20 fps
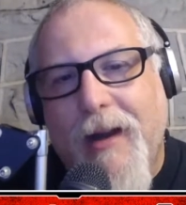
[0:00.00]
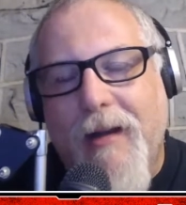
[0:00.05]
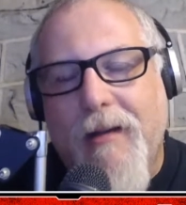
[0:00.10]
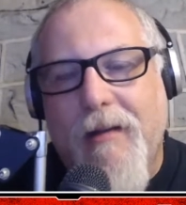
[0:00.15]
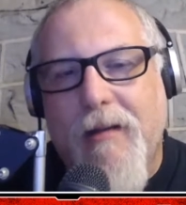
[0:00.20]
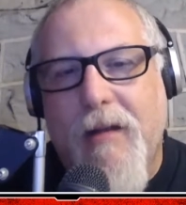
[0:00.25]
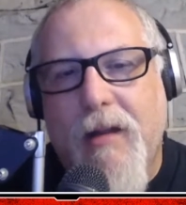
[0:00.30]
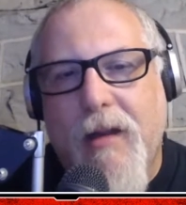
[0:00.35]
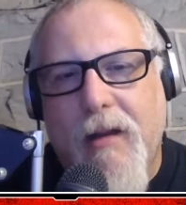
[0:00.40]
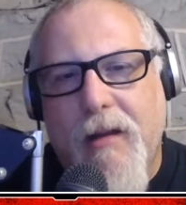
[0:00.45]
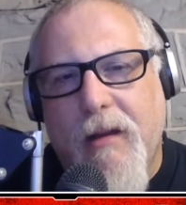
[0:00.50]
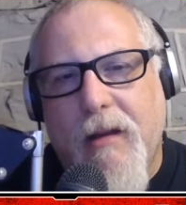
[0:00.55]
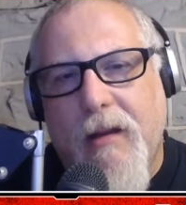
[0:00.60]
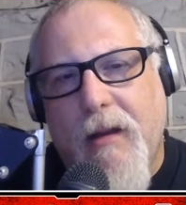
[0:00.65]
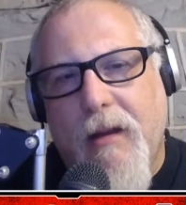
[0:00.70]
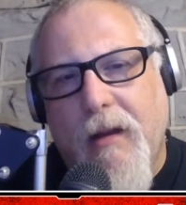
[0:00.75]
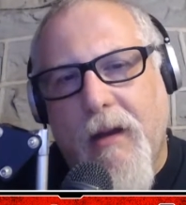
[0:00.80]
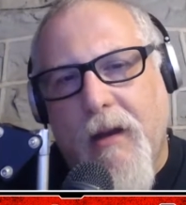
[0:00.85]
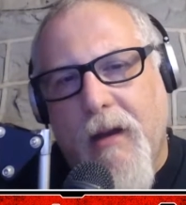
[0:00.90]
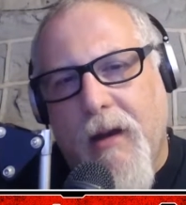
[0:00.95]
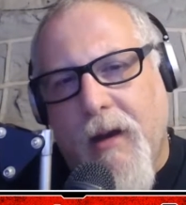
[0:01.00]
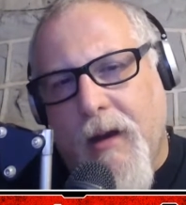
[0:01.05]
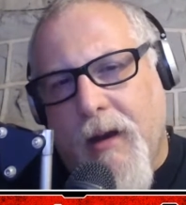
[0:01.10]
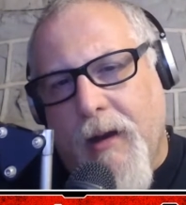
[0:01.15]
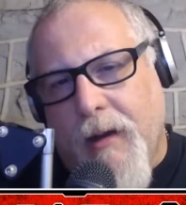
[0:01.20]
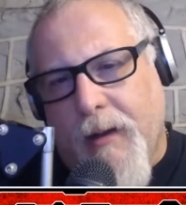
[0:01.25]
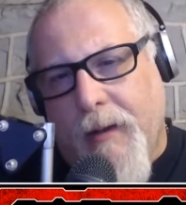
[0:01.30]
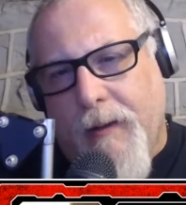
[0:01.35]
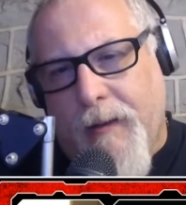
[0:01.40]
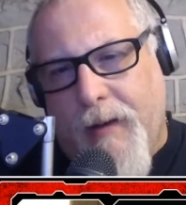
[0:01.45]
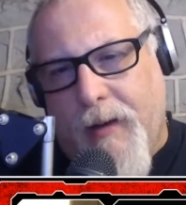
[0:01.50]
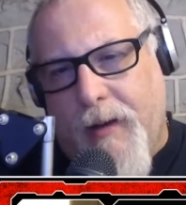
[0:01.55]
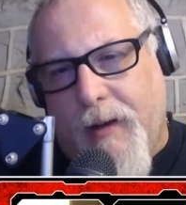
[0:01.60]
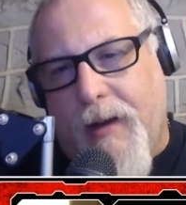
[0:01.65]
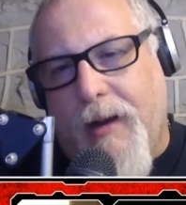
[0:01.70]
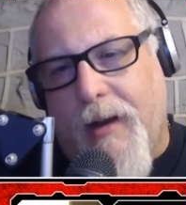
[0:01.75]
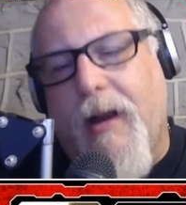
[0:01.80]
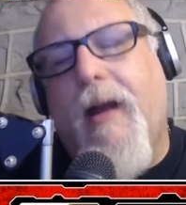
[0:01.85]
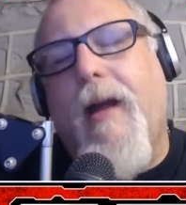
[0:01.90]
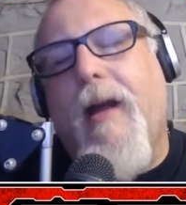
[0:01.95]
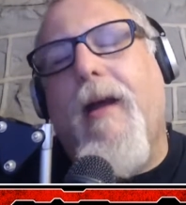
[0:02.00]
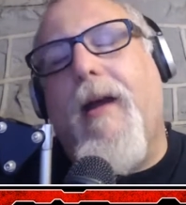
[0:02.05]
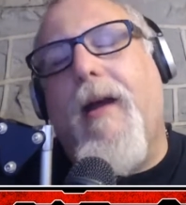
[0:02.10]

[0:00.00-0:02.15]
thoughts. Brevity, Mike. Brevity.